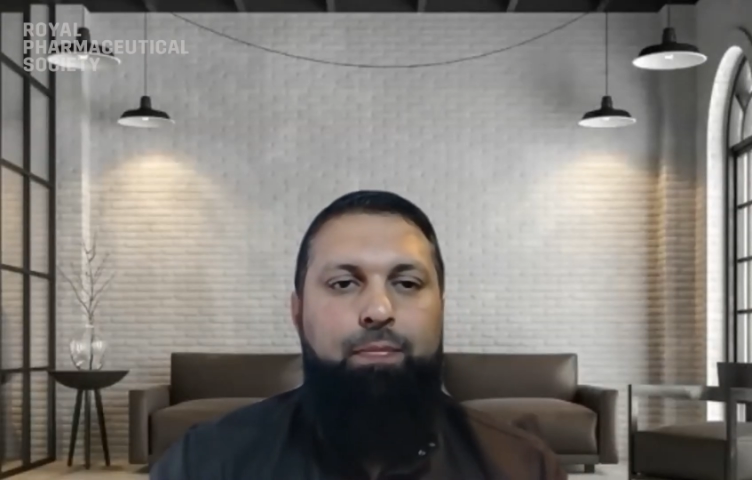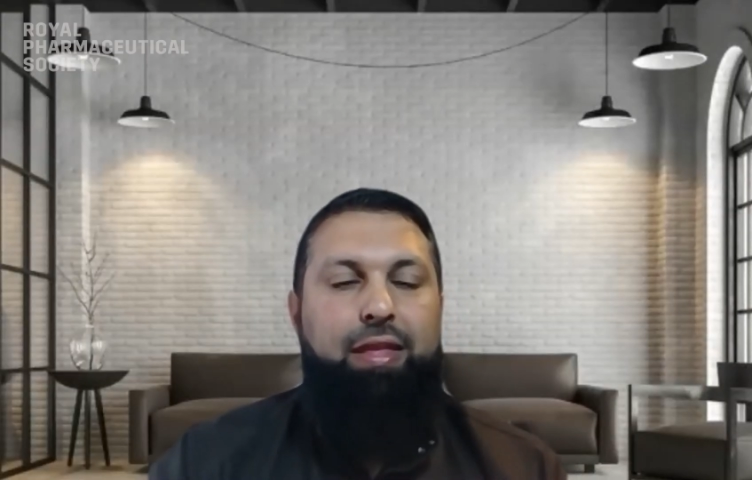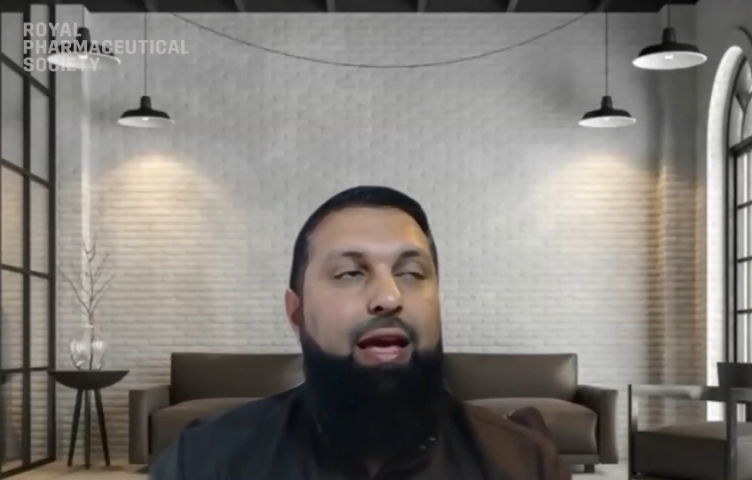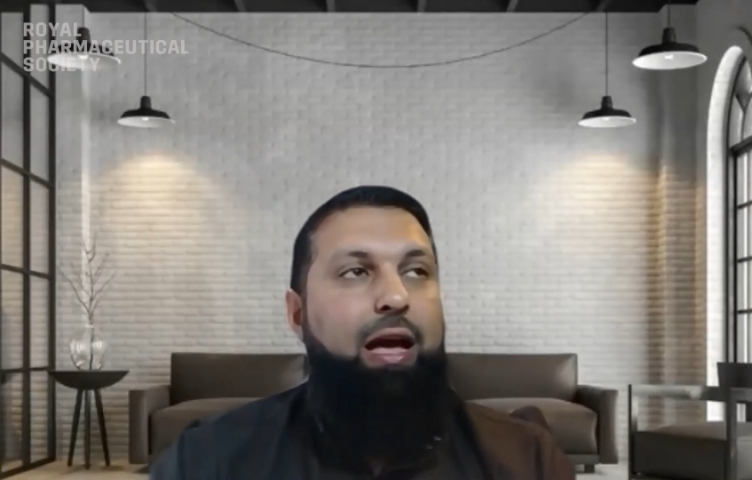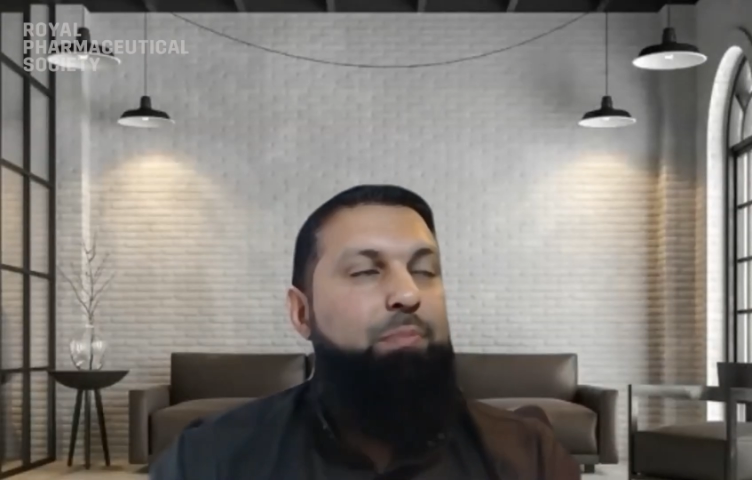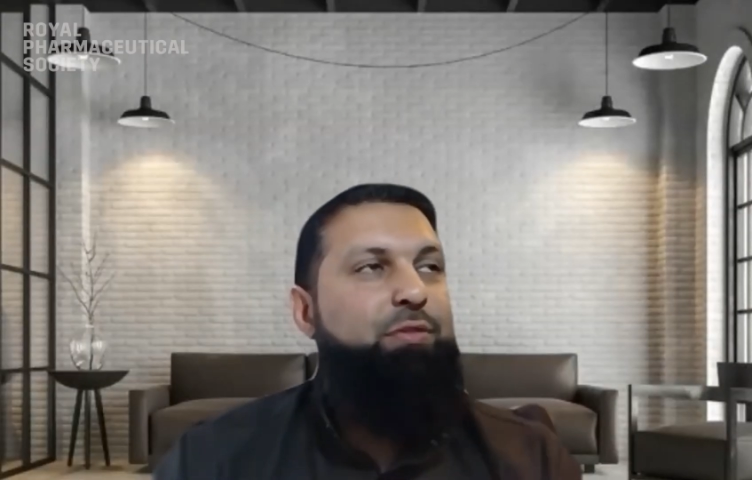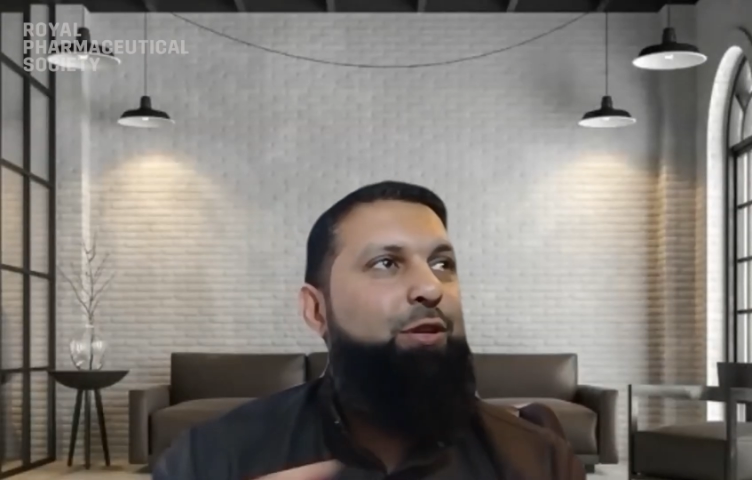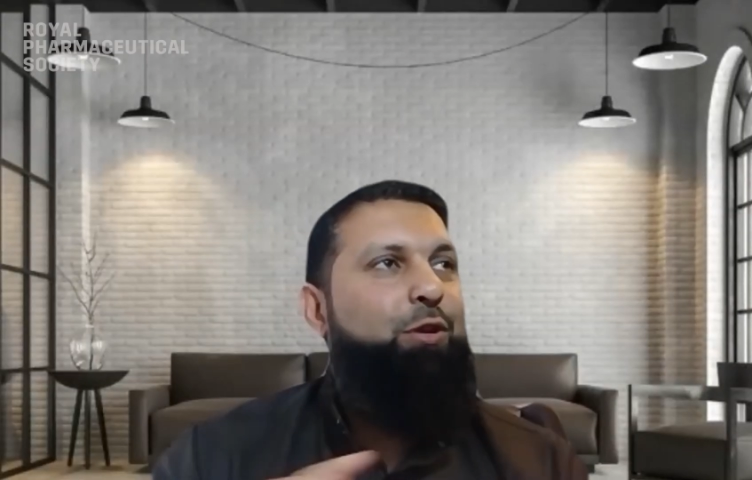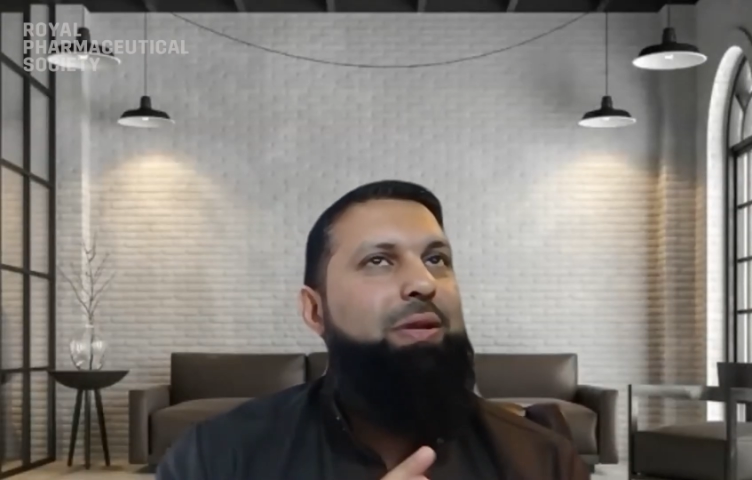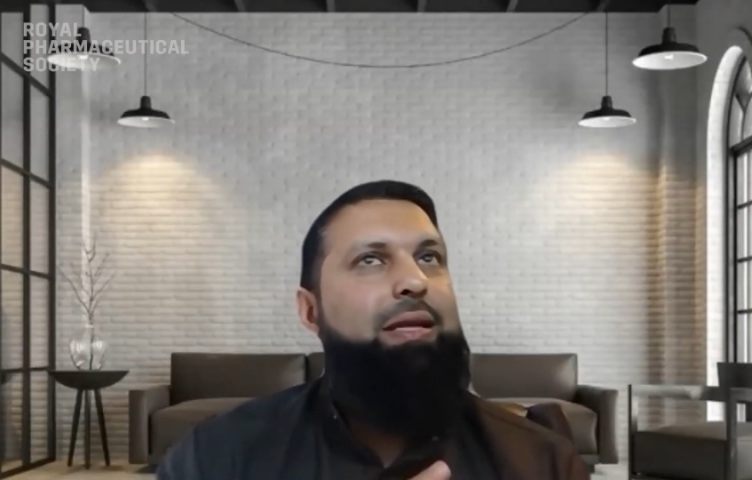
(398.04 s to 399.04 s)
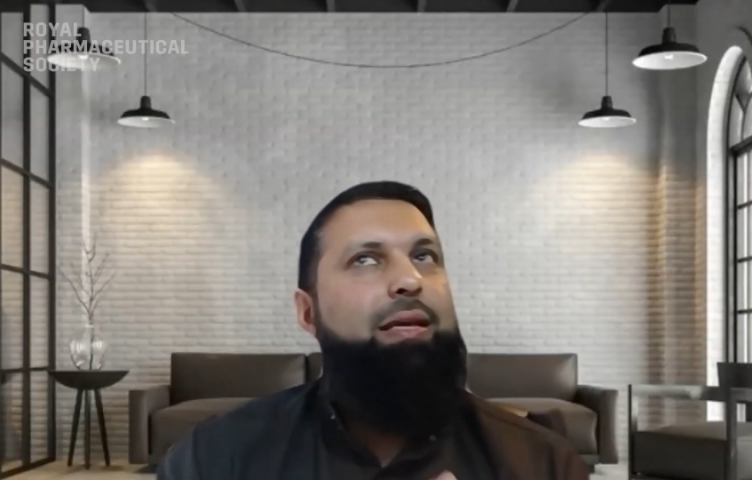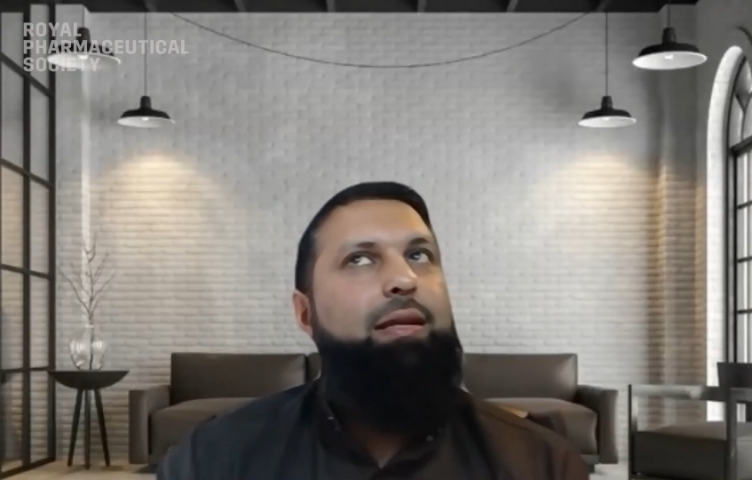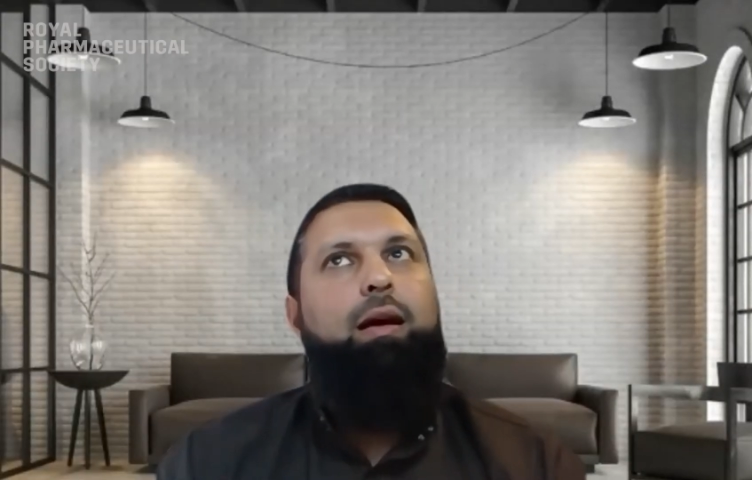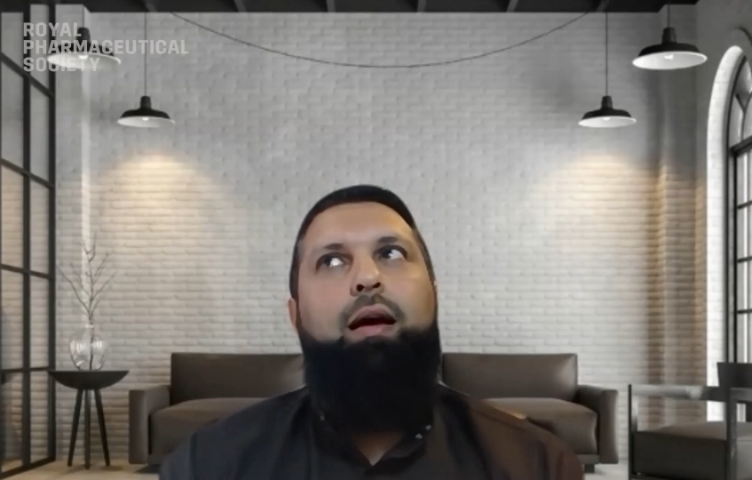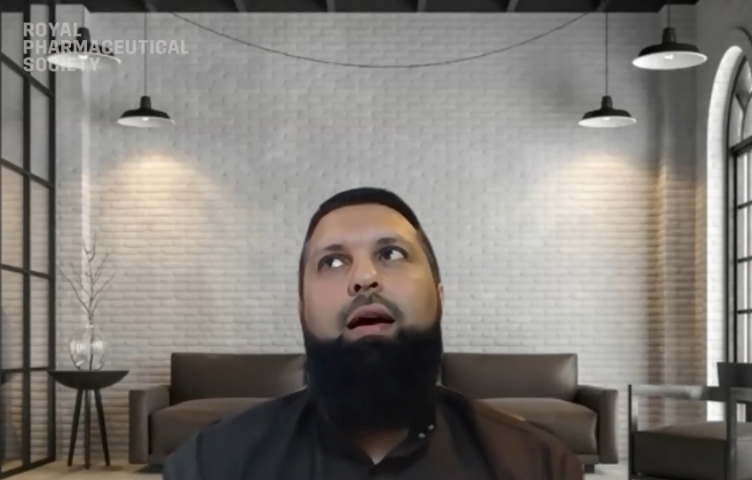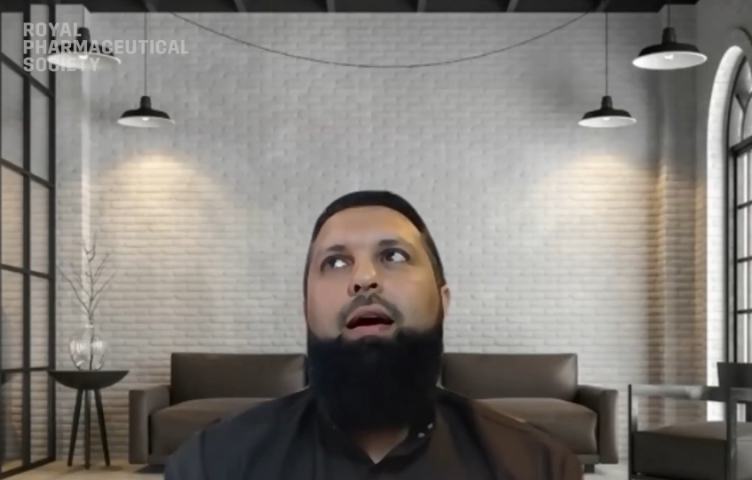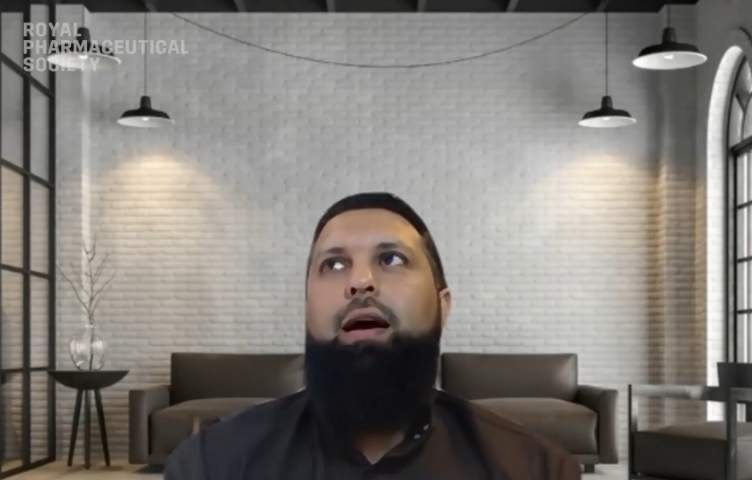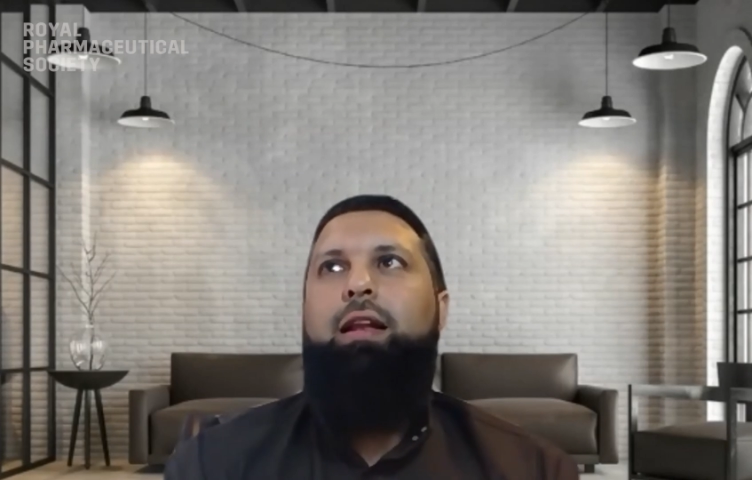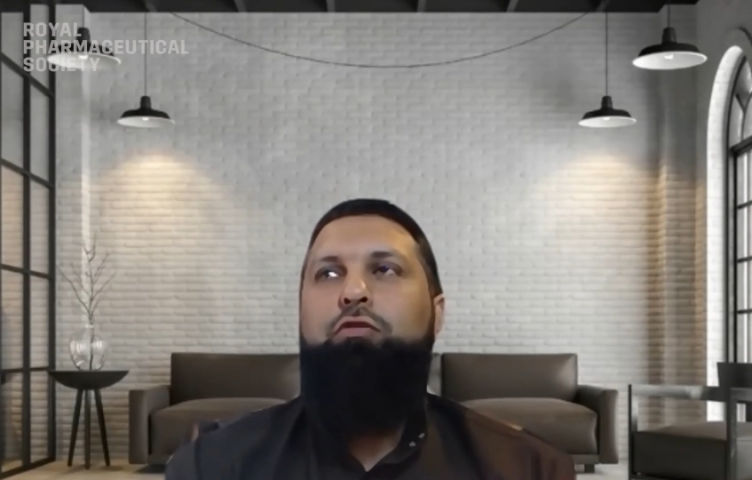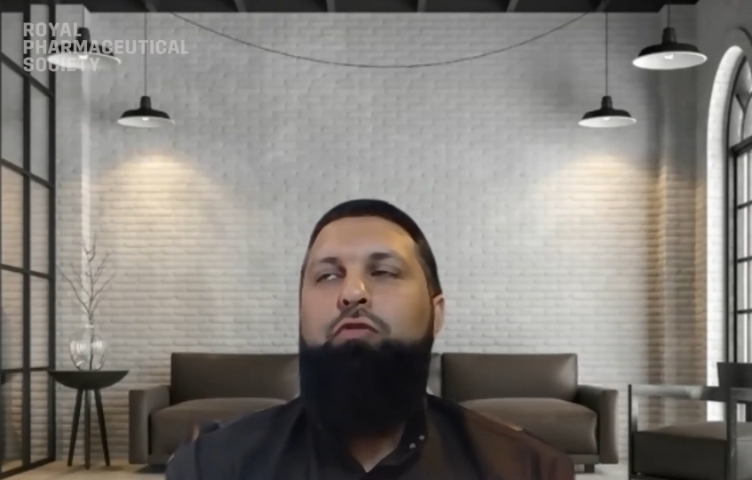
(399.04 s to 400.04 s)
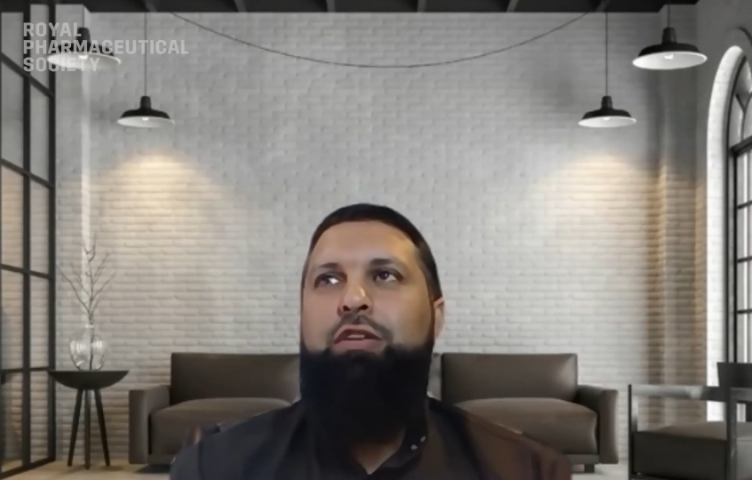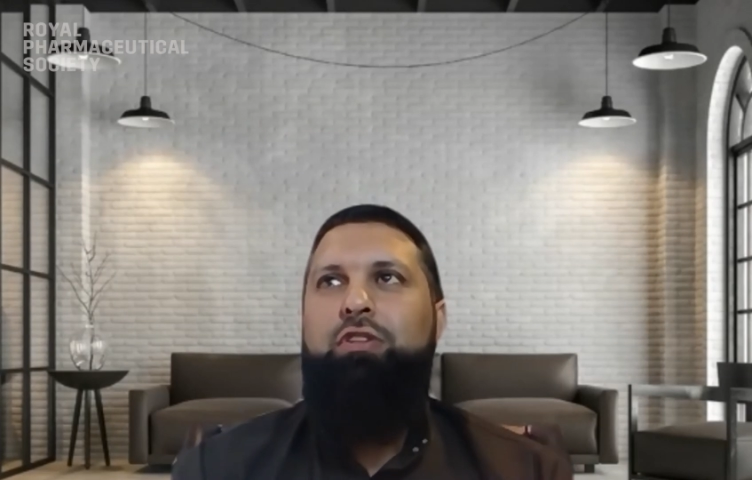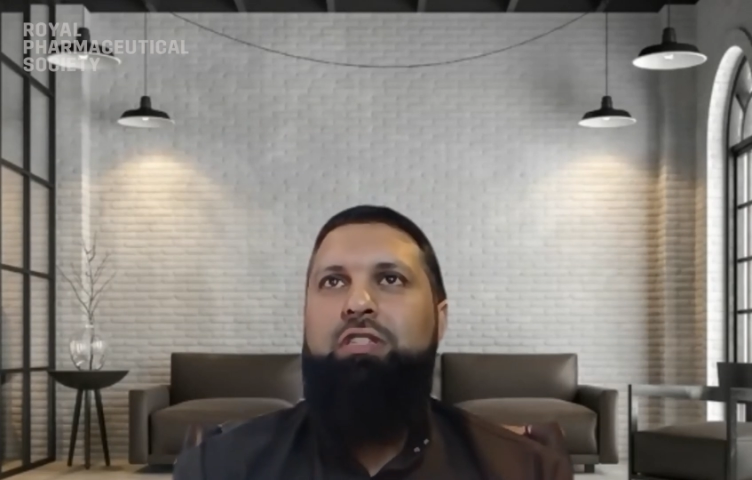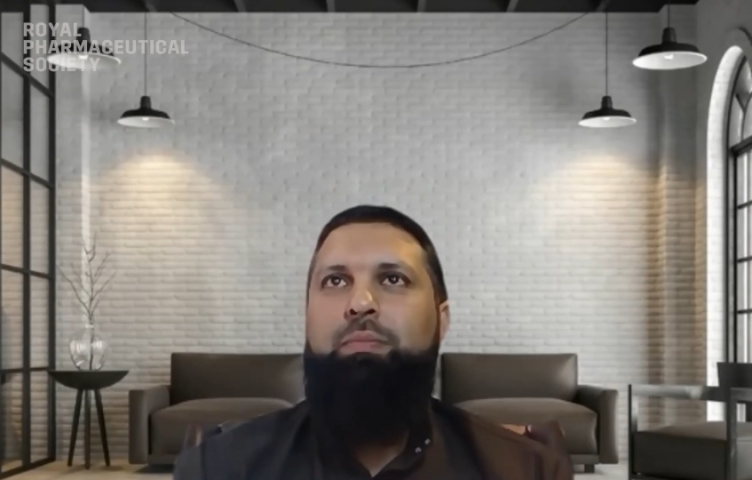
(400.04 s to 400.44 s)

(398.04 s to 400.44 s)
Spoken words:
Yeah, absolutely. And it's really interesting